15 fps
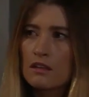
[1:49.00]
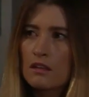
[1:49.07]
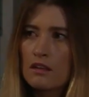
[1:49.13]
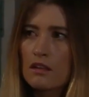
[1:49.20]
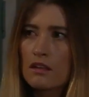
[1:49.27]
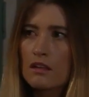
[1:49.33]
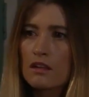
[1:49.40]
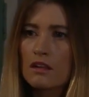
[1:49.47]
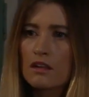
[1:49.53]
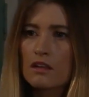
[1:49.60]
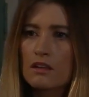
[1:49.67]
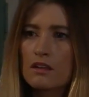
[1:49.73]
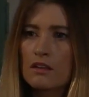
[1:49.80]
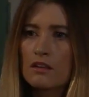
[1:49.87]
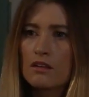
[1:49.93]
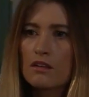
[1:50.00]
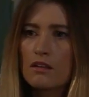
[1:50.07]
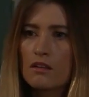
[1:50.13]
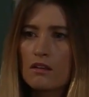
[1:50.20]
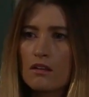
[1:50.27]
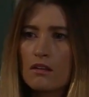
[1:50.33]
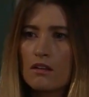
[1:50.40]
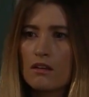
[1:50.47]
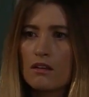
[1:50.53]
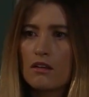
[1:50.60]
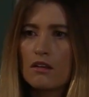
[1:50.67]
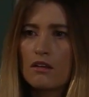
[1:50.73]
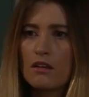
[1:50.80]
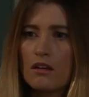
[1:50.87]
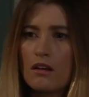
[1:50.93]
all about you, after all.
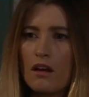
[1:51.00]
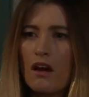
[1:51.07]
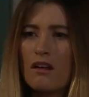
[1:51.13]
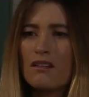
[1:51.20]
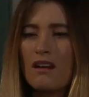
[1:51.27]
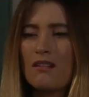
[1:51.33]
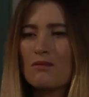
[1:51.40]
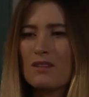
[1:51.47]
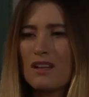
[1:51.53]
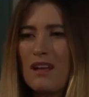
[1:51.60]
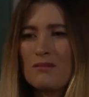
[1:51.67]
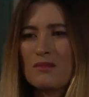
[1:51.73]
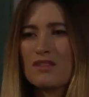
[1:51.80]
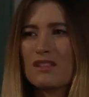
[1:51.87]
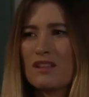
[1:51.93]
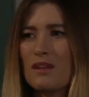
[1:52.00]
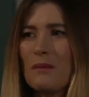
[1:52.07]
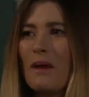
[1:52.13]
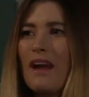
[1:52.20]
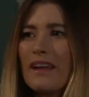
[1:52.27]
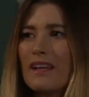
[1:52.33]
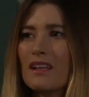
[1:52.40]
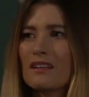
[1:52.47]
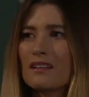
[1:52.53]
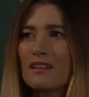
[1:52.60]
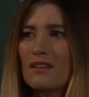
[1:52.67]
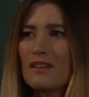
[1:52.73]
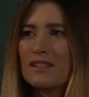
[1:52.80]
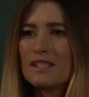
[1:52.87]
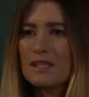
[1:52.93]
Oh, well, I'm just in the way.
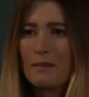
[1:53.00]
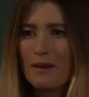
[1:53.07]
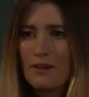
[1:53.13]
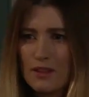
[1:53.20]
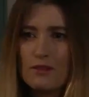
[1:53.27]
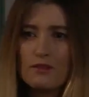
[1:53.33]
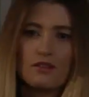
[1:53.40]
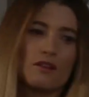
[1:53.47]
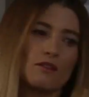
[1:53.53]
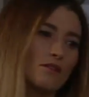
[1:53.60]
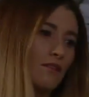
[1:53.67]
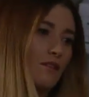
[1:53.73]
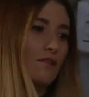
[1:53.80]
Now, this is about you two.